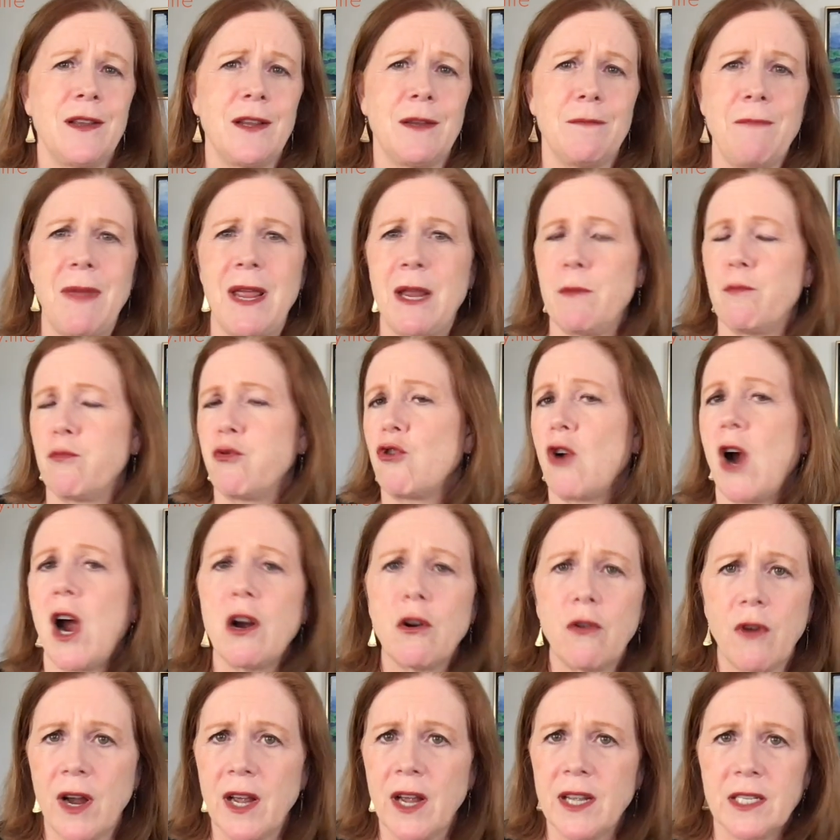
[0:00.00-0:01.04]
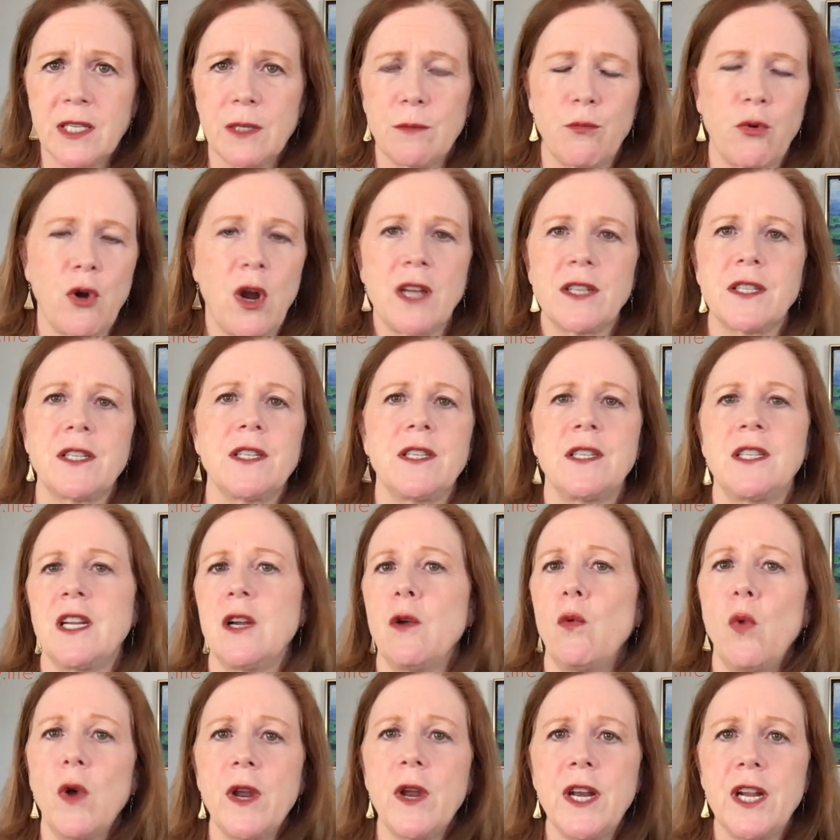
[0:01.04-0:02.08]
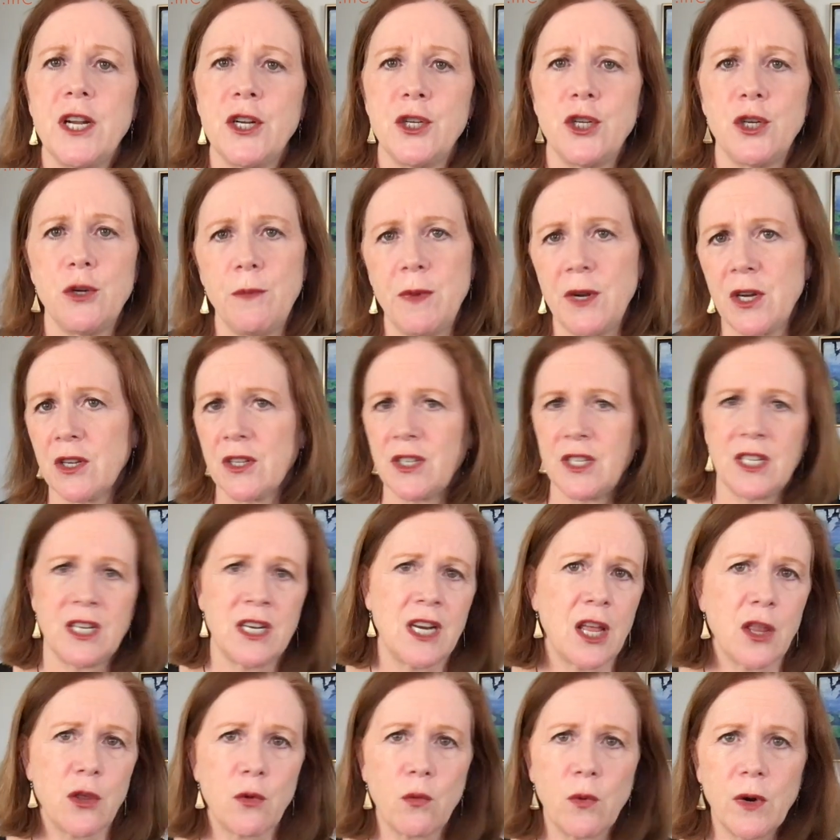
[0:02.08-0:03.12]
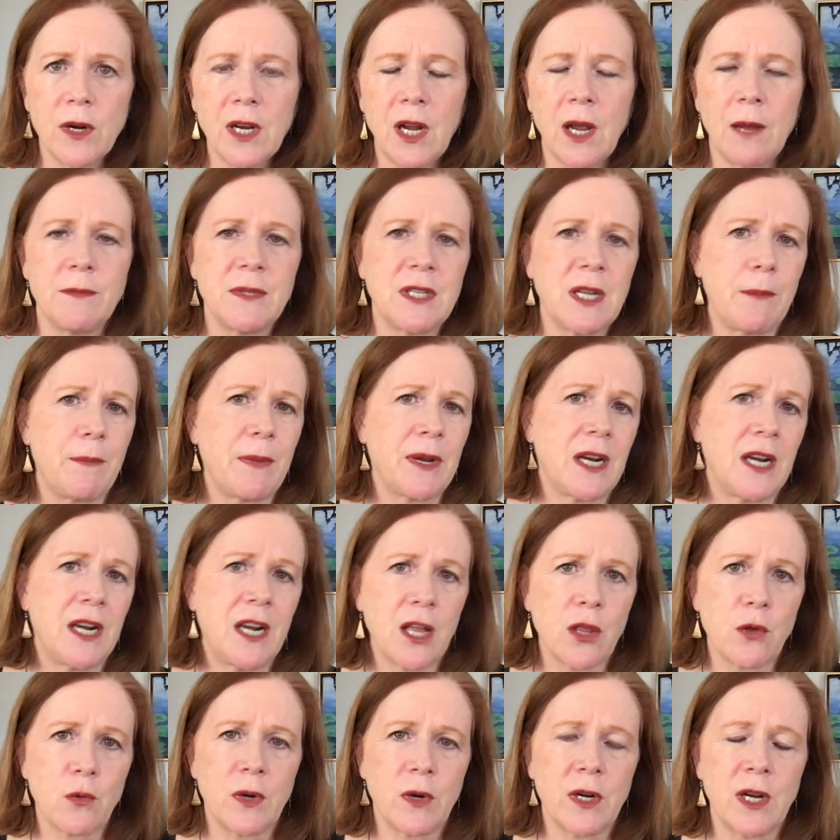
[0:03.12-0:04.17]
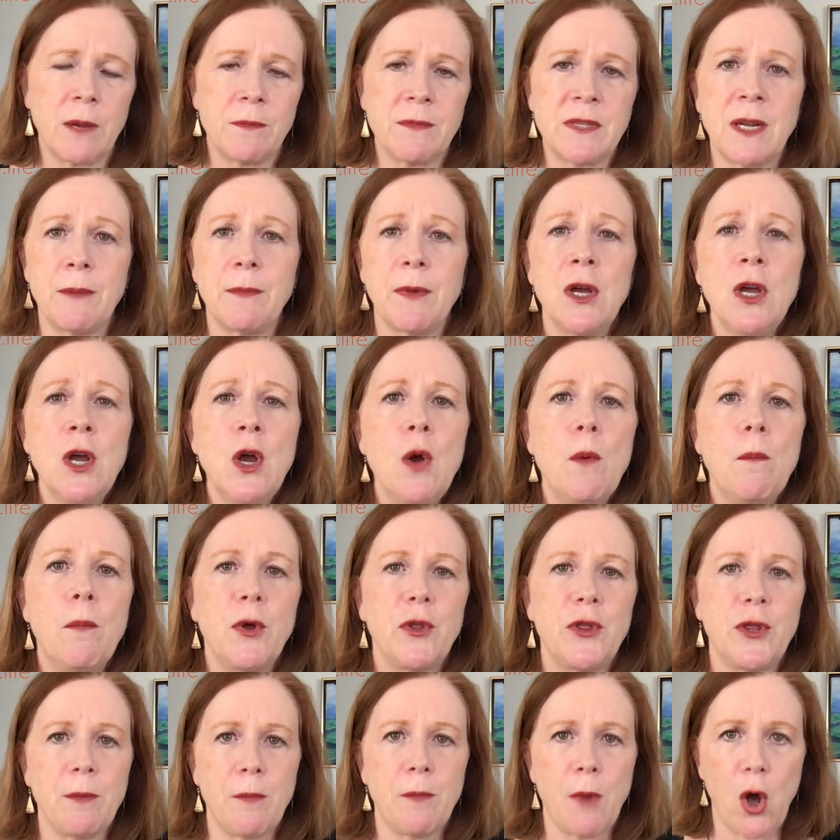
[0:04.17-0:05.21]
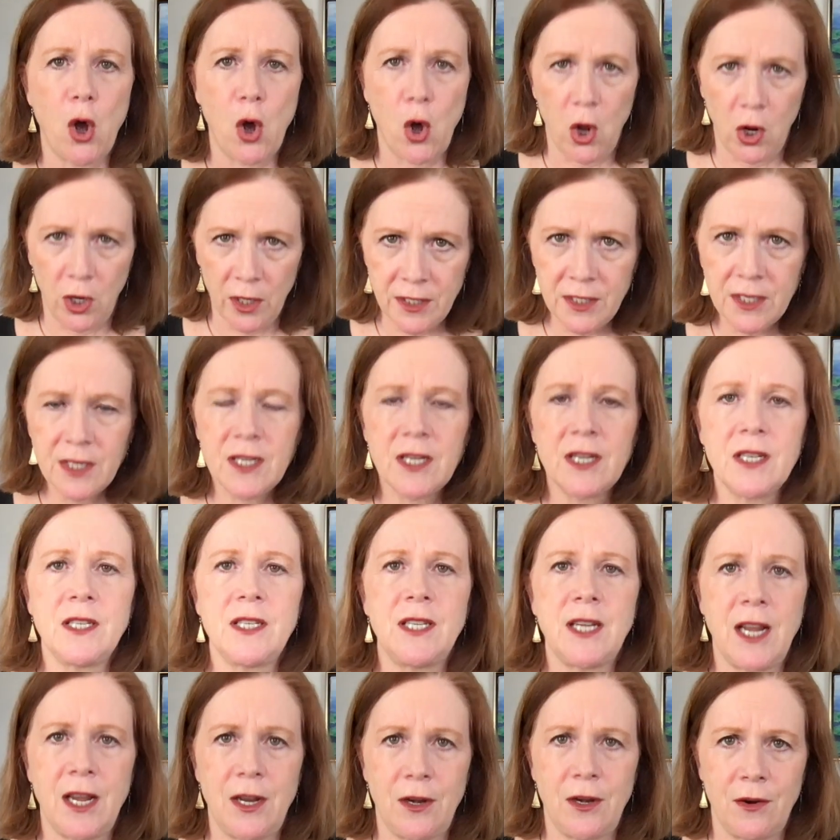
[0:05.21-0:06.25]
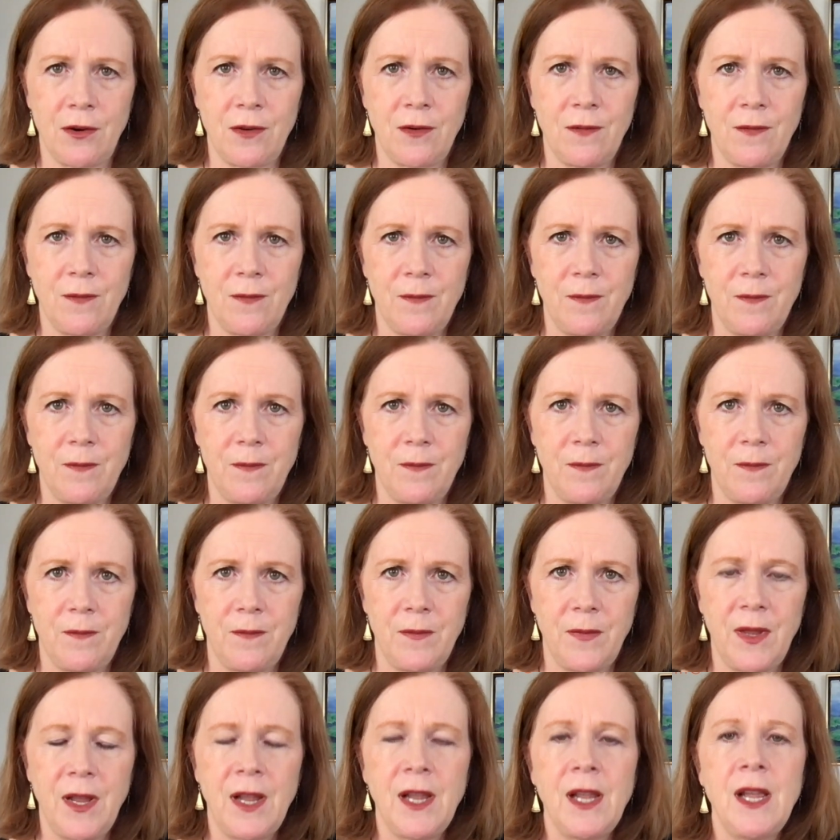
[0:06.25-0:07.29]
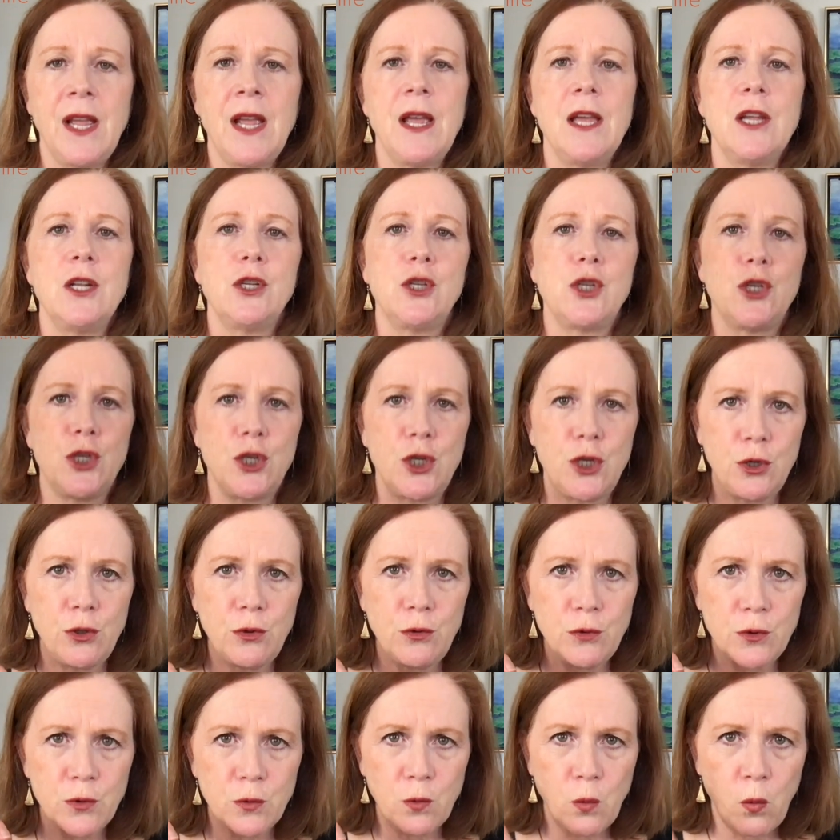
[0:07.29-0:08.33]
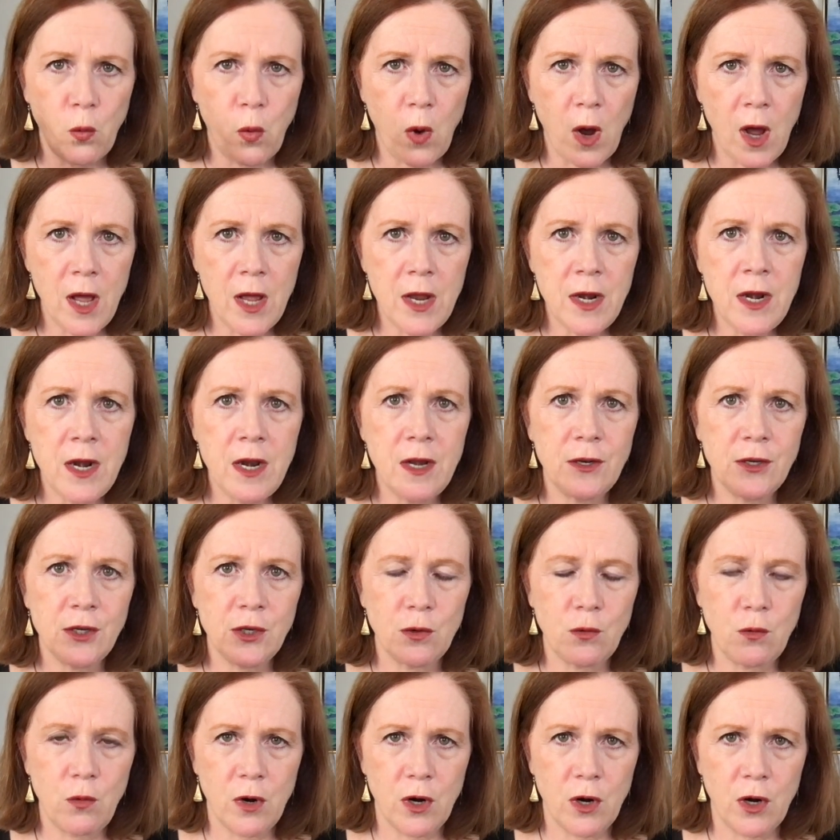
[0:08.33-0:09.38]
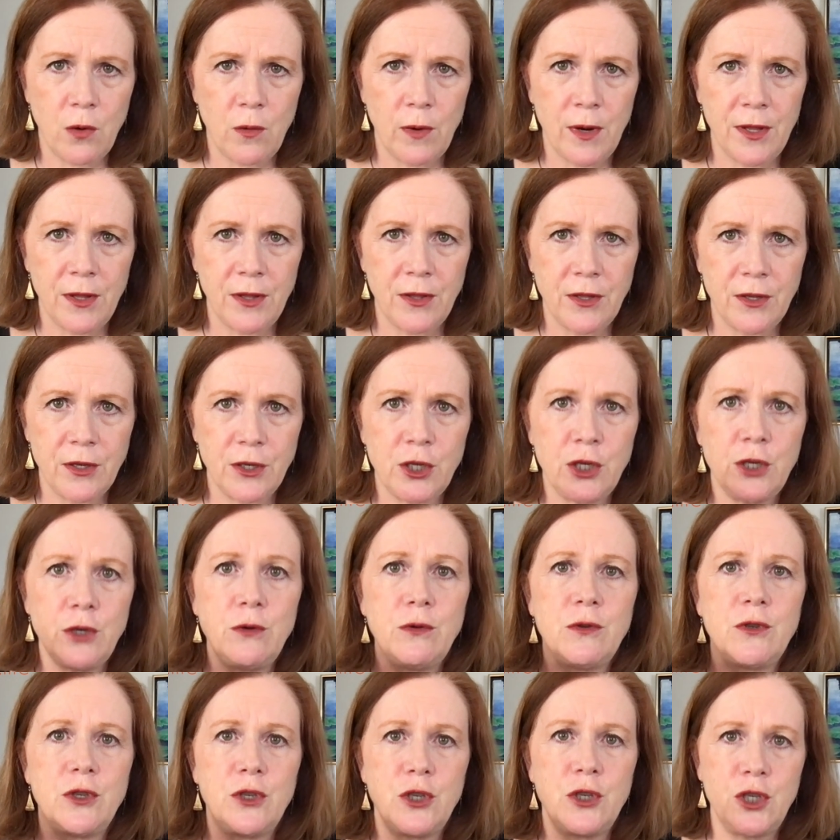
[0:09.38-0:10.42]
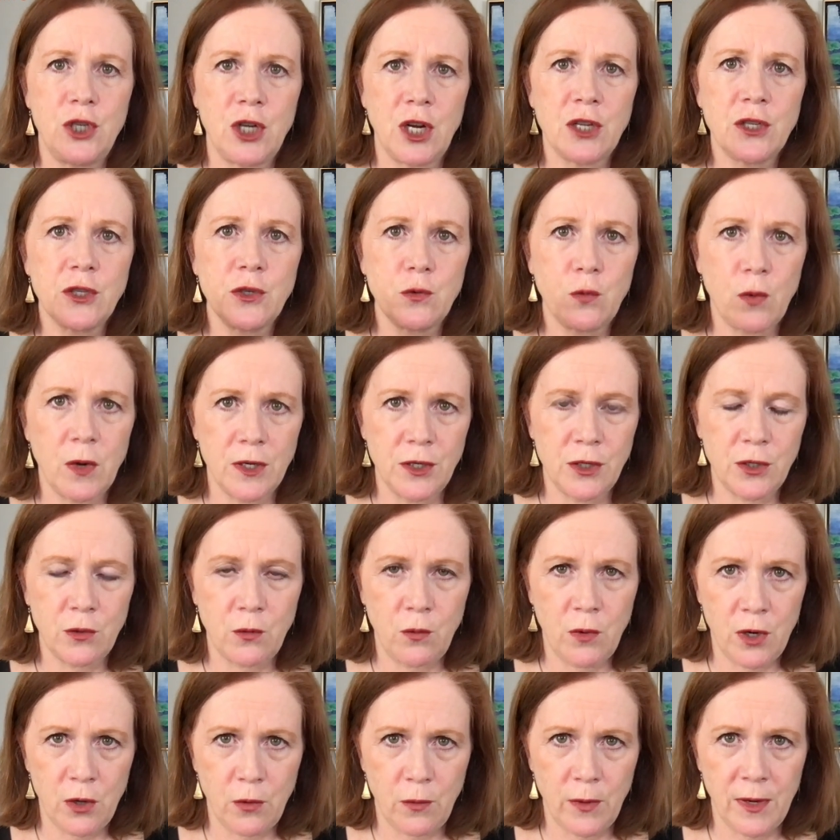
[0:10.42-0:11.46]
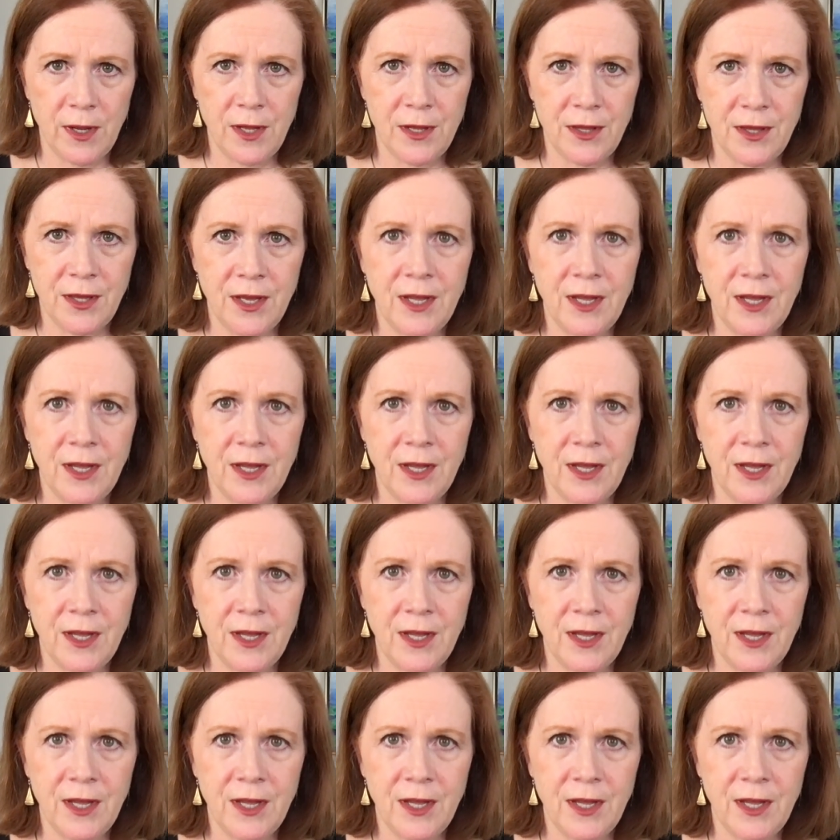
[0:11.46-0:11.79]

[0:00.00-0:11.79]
make progress processing one issue because another one comes up and another one comes up put them all into the container choose one to work with choose just one to work with